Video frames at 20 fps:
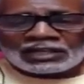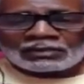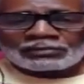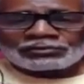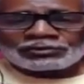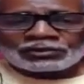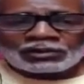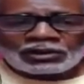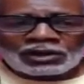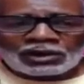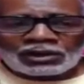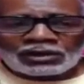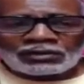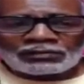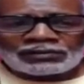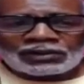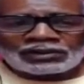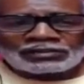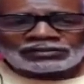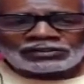He
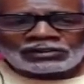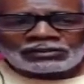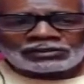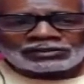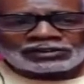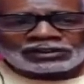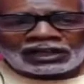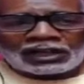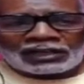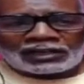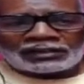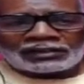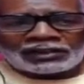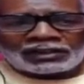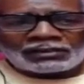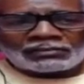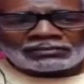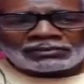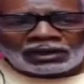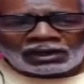observed that she was telling
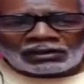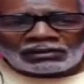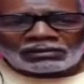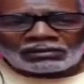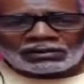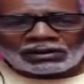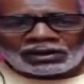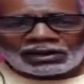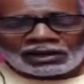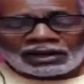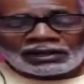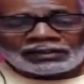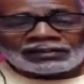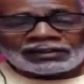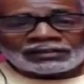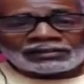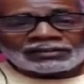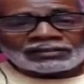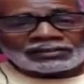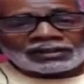them no. And
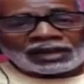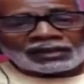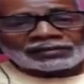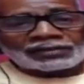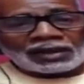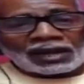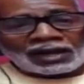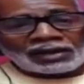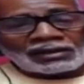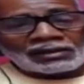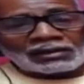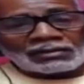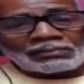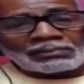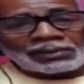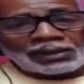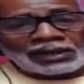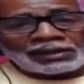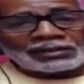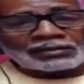this is after I done
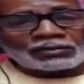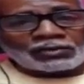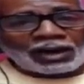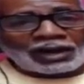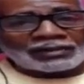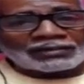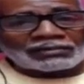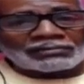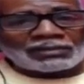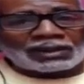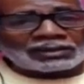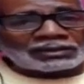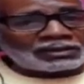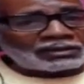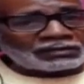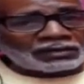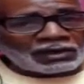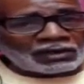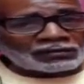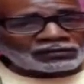complained twice about
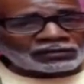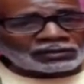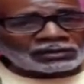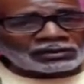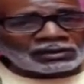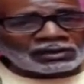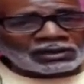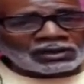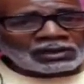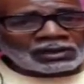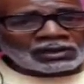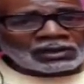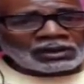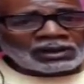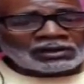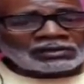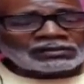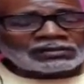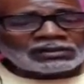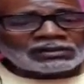this heifer.
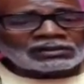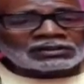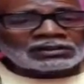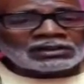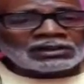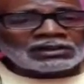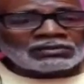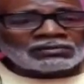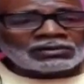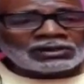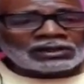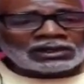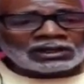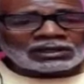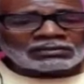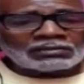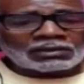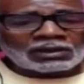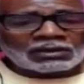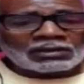And she still wouldn't
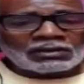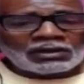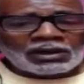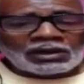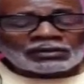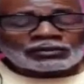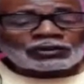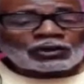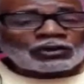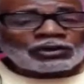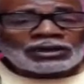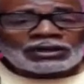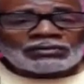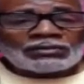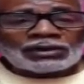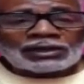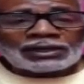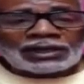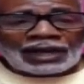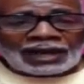let him go. So he
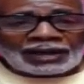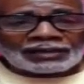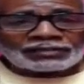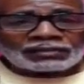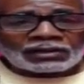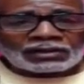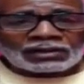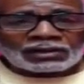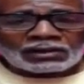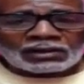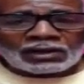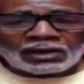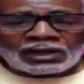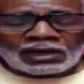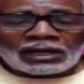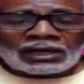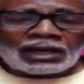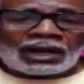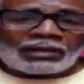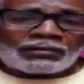wouldn't ask her.
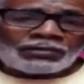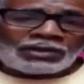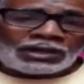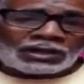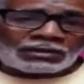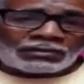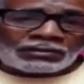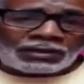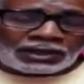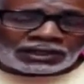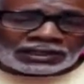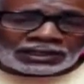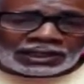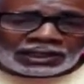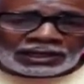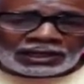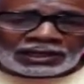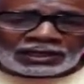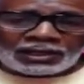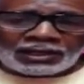And I reiterate
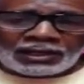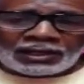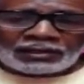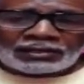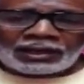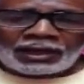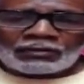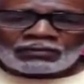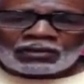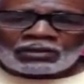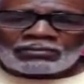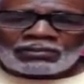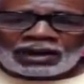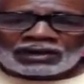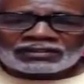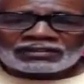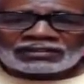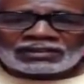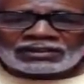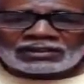again that when
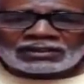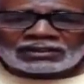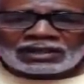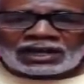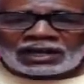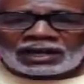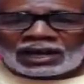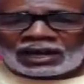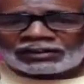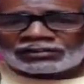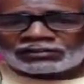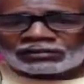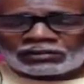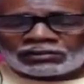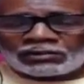my son got out of